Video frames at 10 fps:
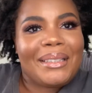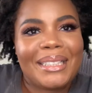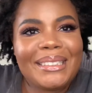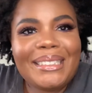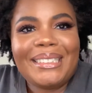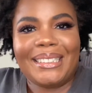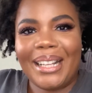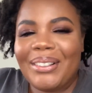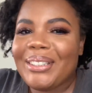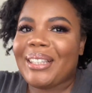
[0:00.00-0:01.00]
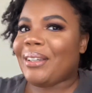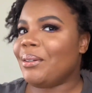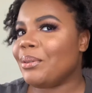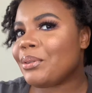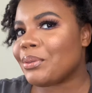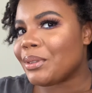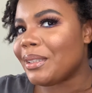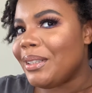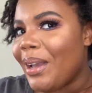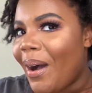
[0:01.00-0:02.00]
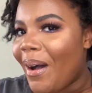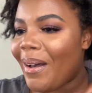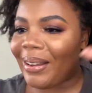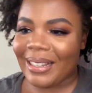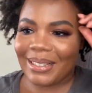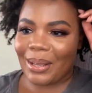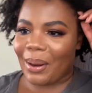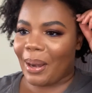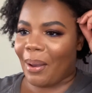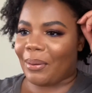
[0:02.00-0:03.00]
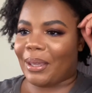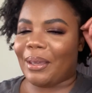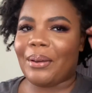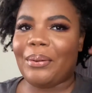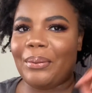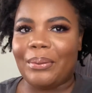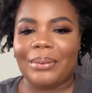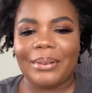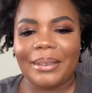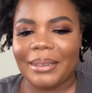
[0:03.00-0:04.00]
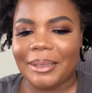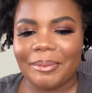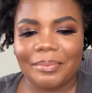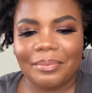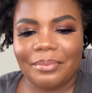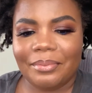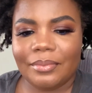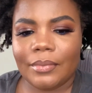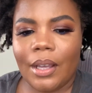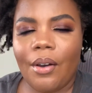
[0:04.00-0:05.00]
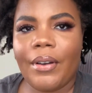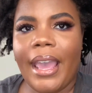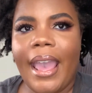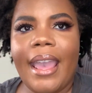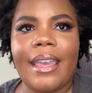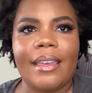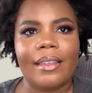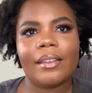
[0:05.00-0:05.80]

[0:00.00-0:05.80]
This is so cute. Y'all, this turned out cute. Okay.